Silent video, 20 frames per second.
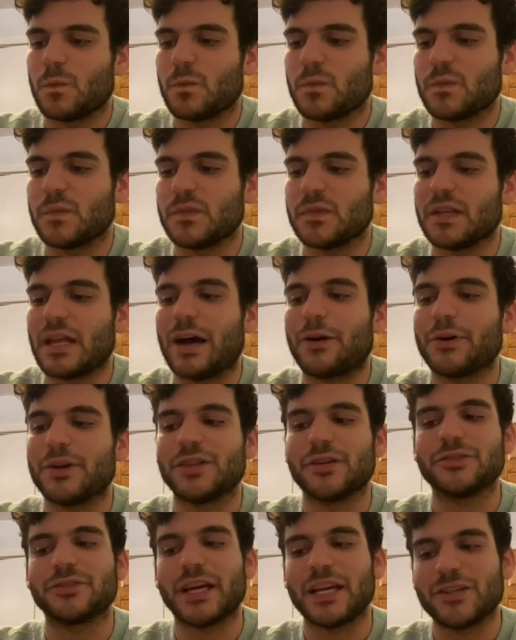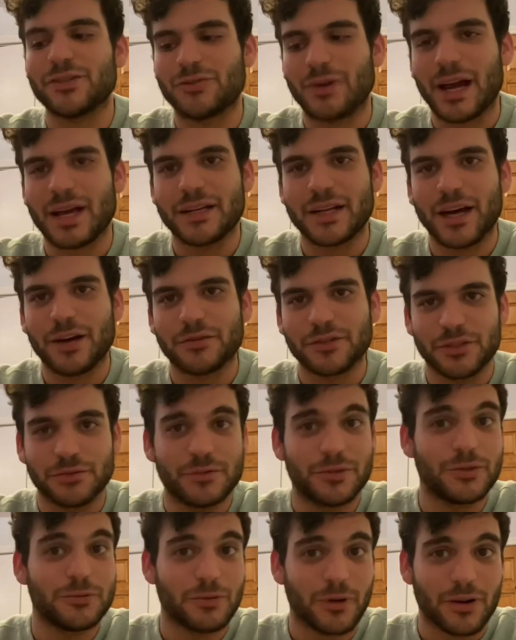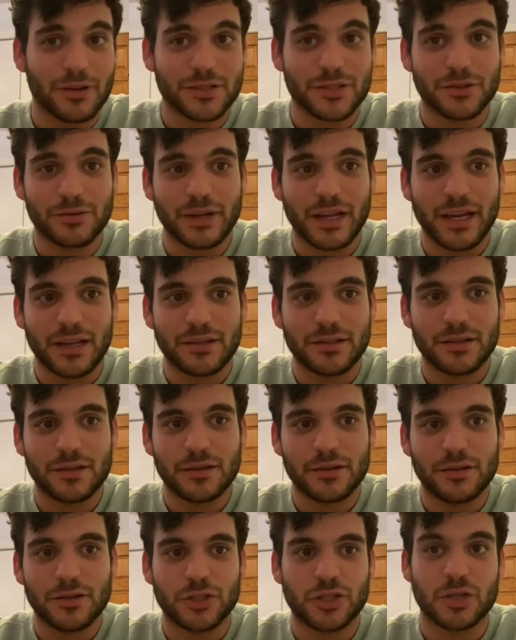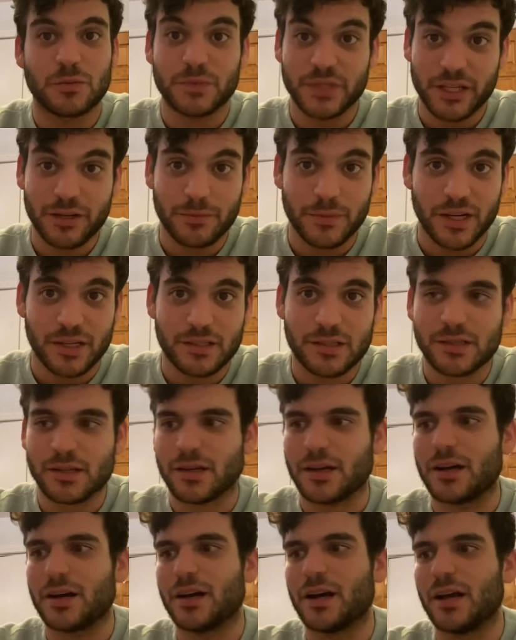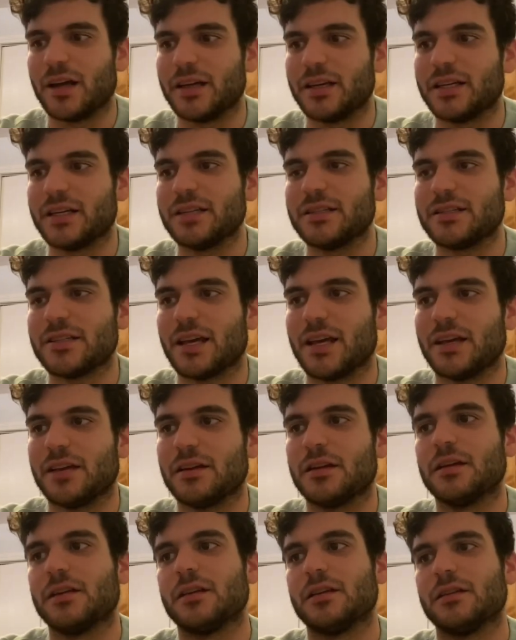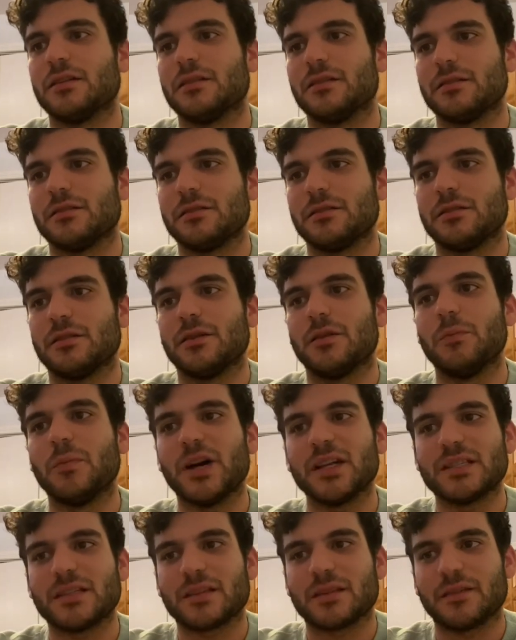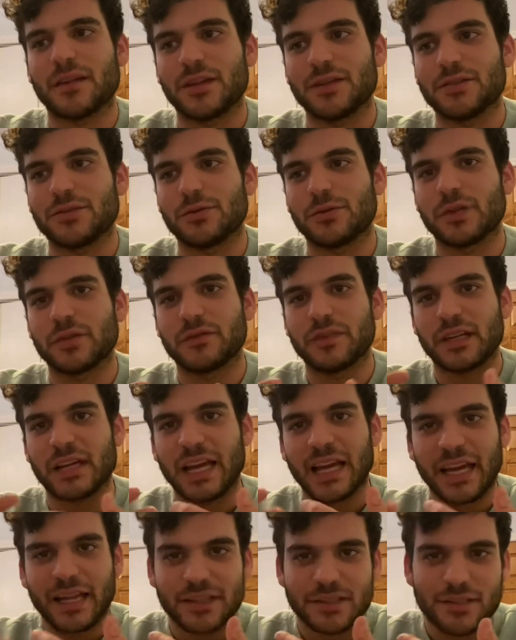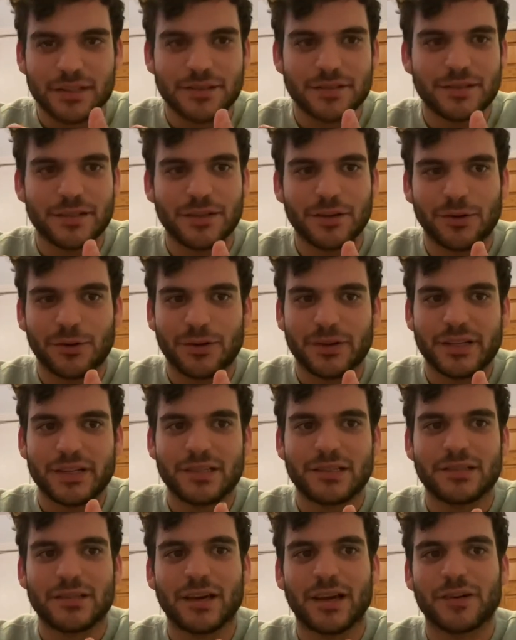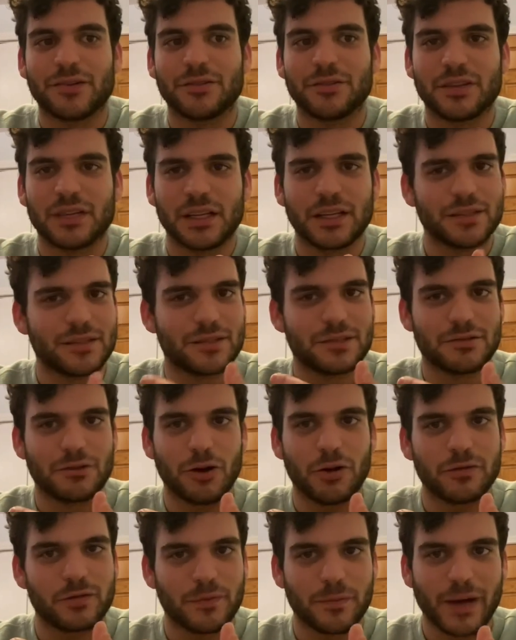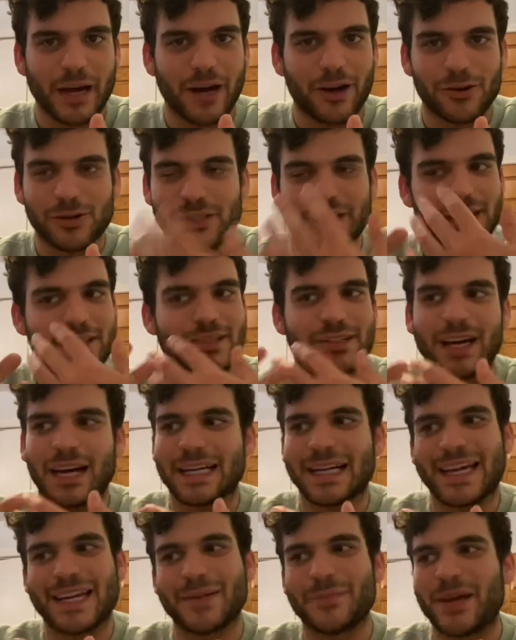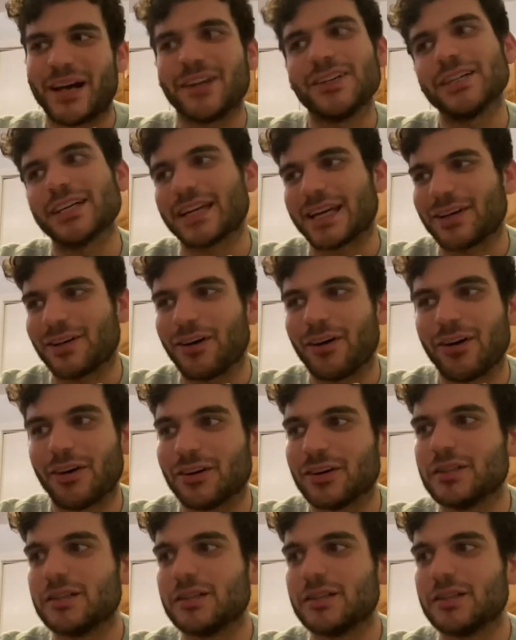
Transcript: Now in the late dry down, you do also get some deer musk. It is a musk that sort of enhances the orris. I don't think it's overpowering, it's not animalic at all.